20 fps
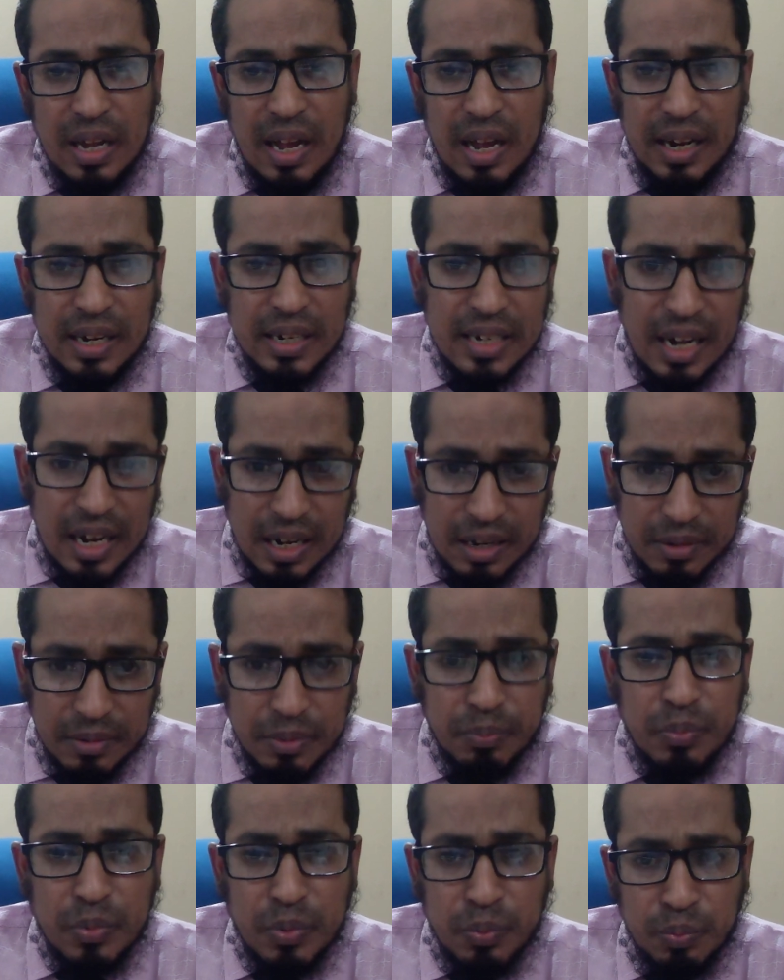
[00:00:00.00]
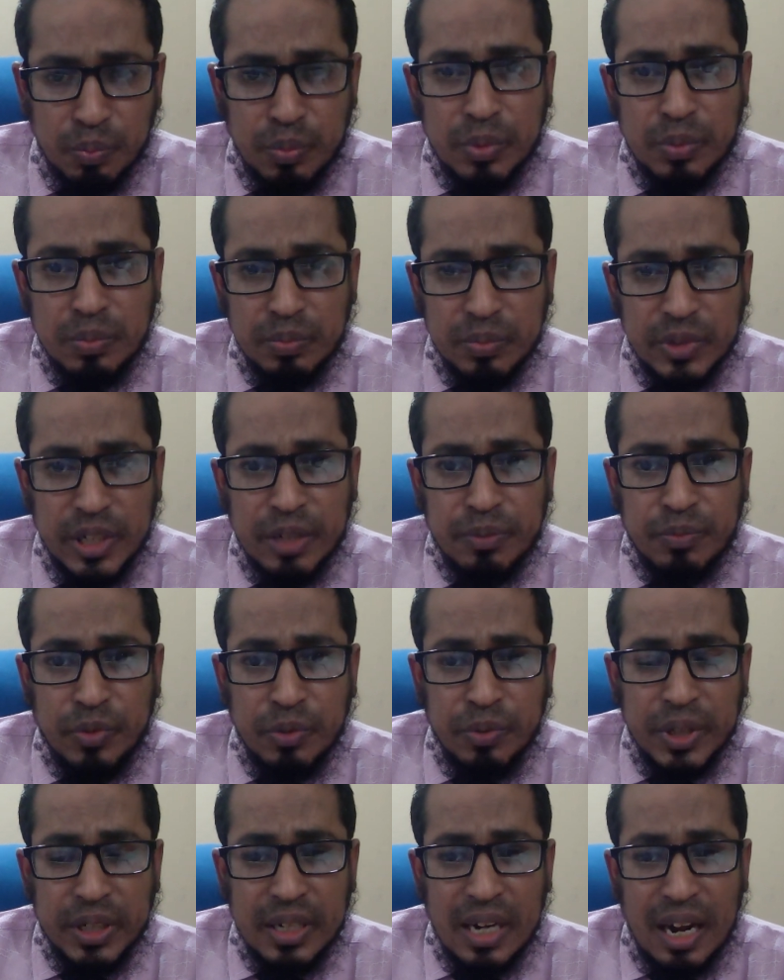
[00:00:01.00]
and net
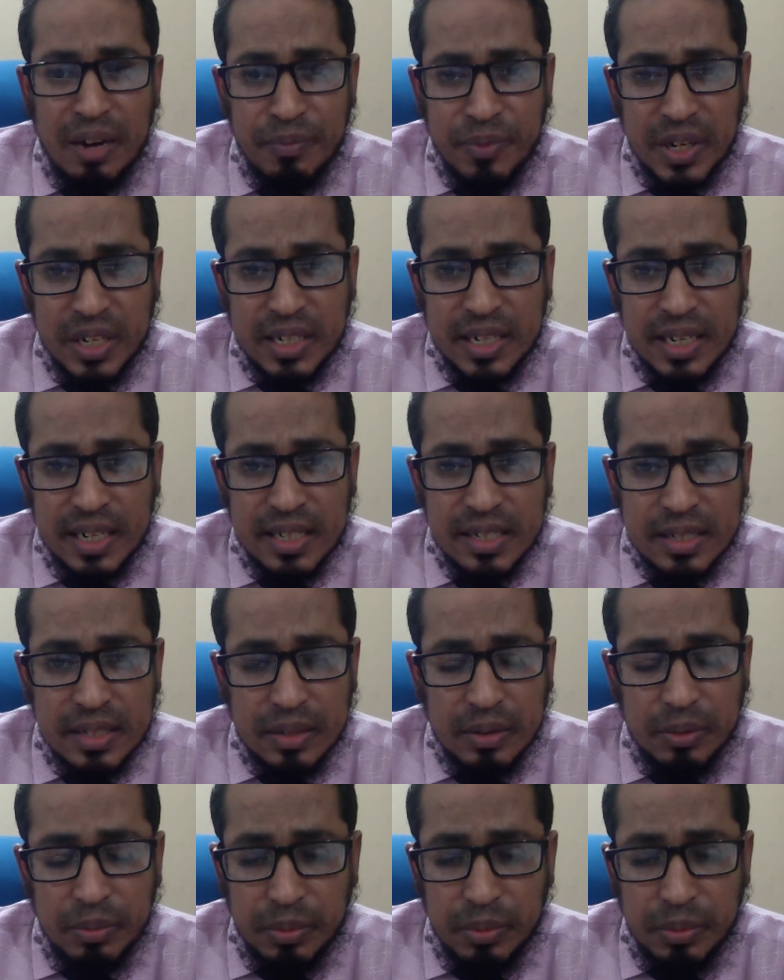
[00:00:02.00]
profit after tax